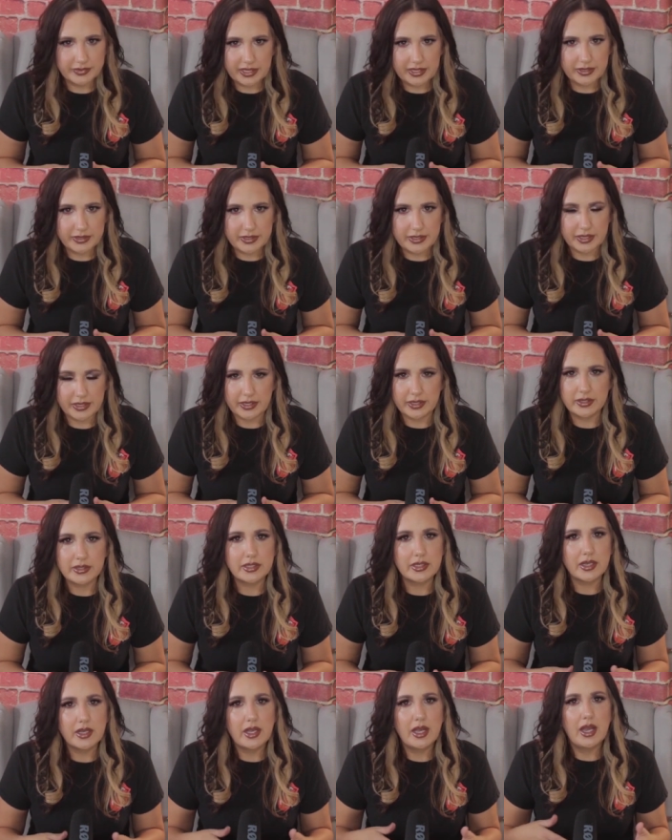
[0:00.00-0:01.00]
it
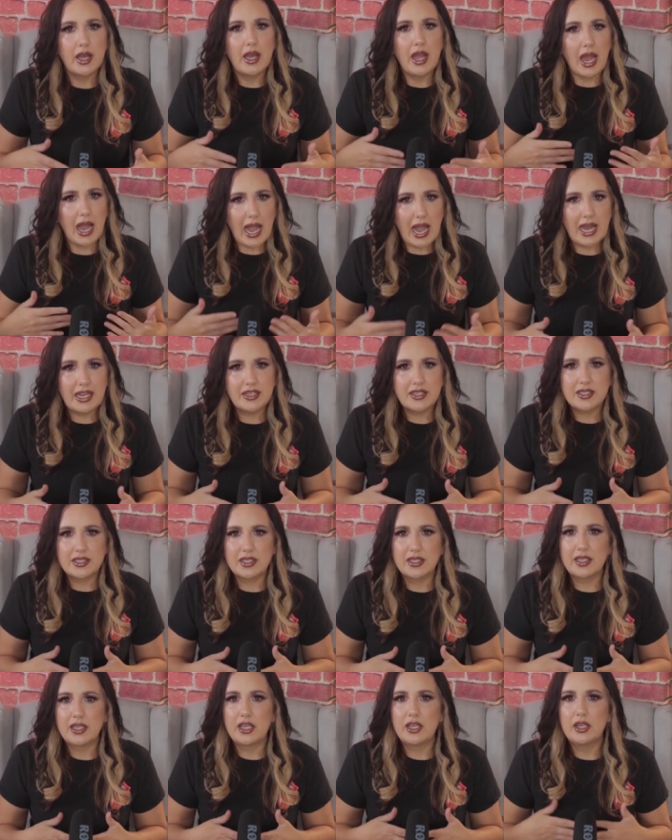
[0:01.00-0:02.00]
didn't.
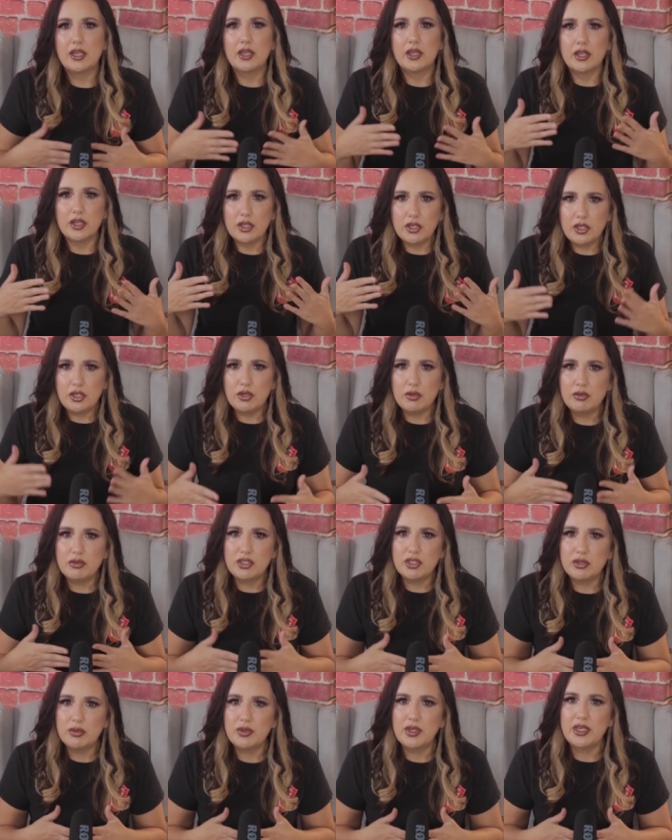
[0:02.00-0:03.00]
Honestly, you
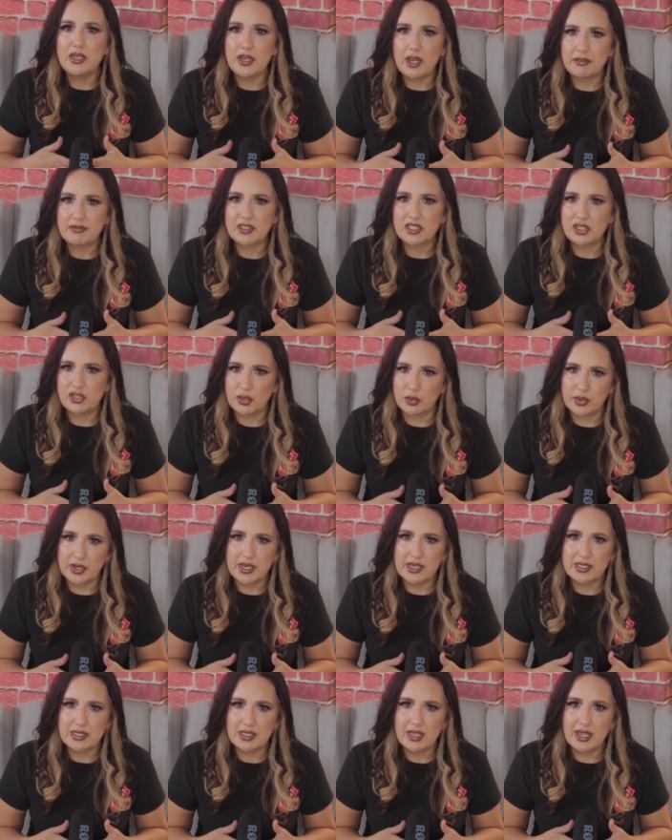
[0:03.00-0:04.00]
do enough
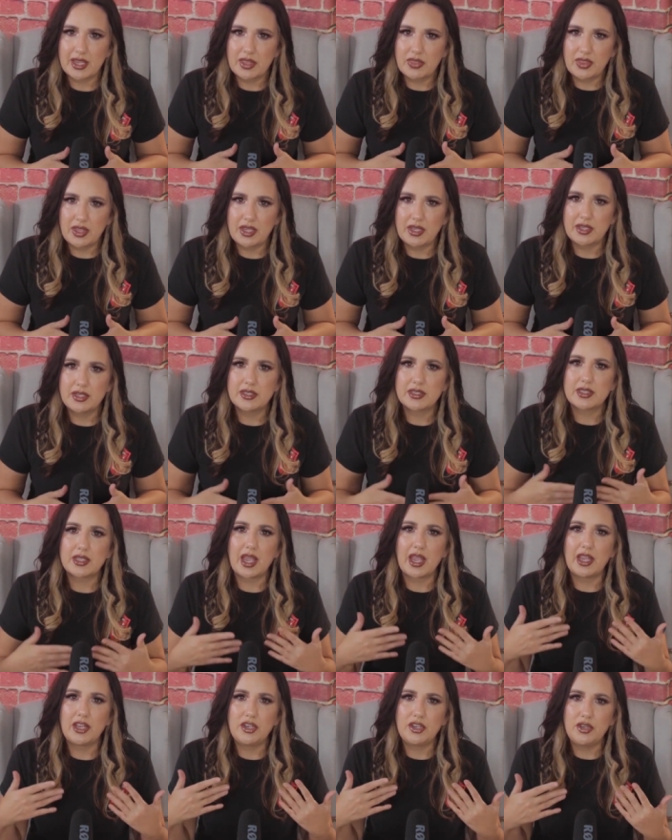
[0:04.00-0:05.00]
stories like these,
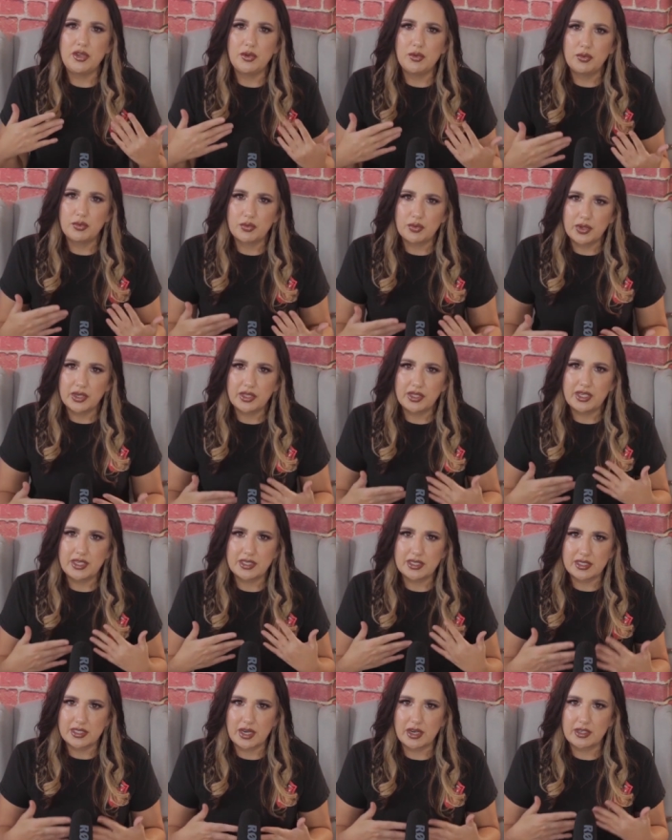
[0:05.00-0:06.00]
and you really
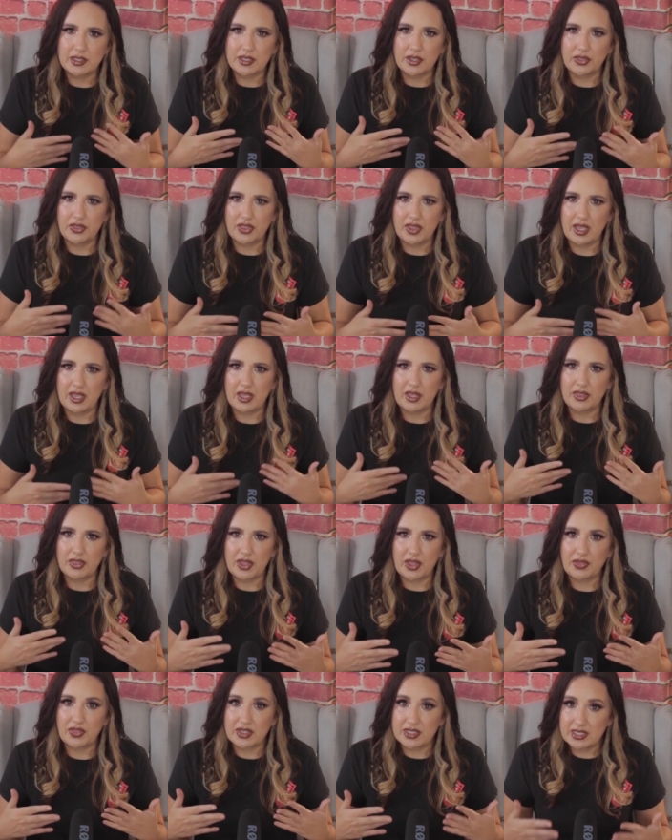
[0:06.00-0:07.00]
start to think
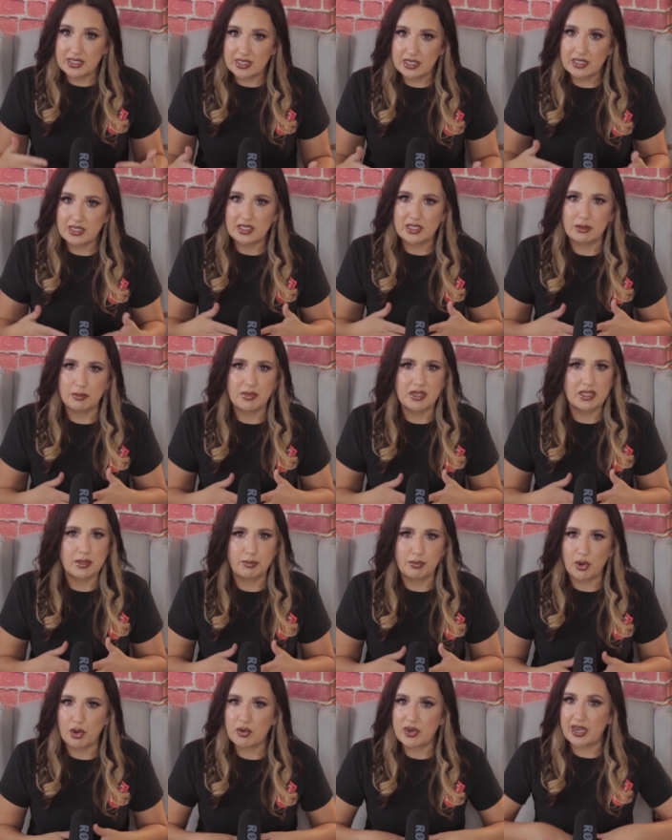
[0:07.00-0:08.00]
that the system is
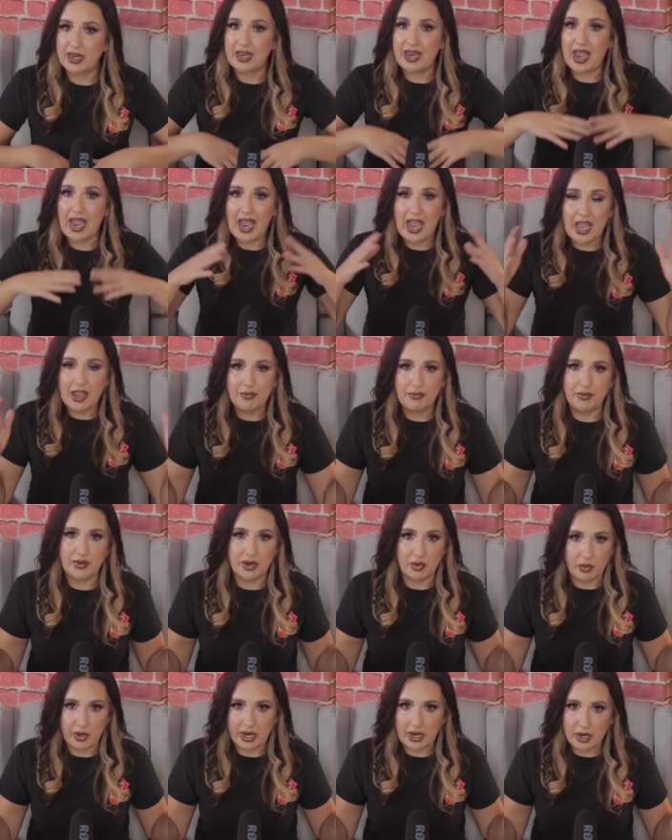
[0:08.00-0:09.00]
broken
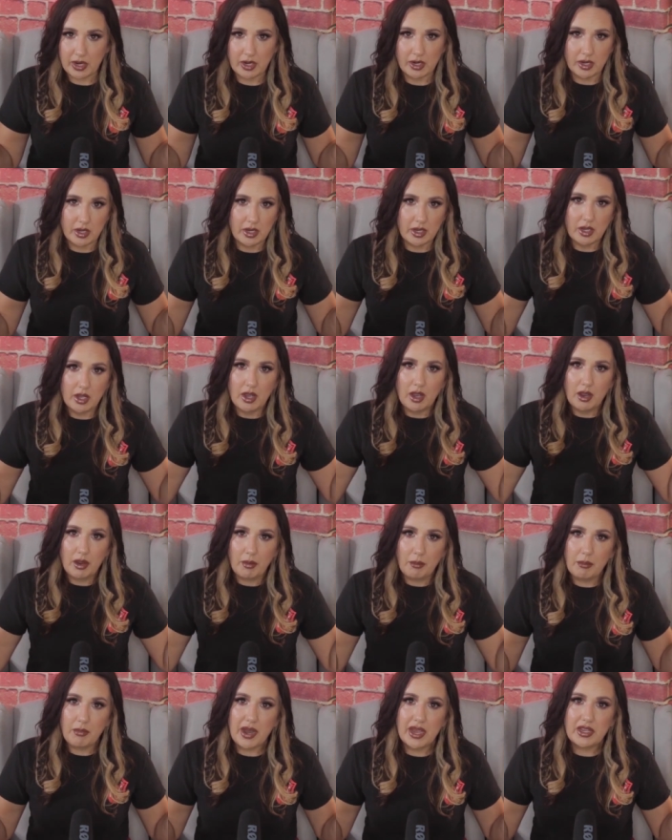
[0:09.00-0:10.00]
everywhere.
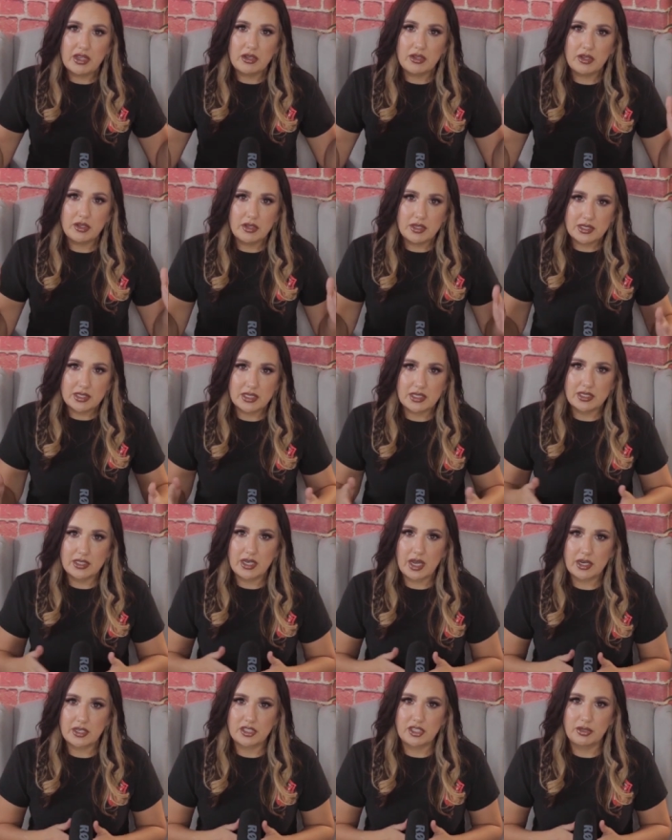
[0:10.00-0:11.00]
Michael
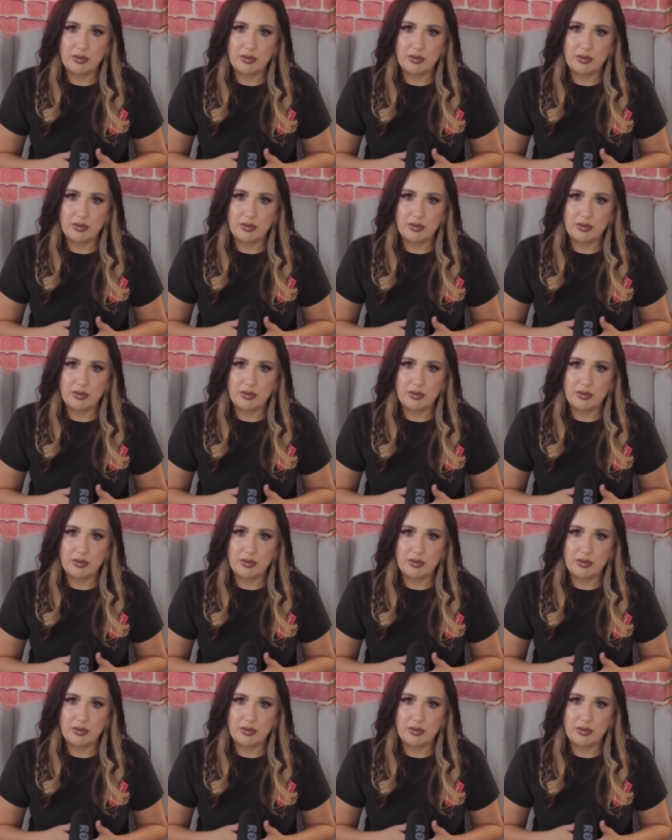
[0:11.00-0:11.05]
stuck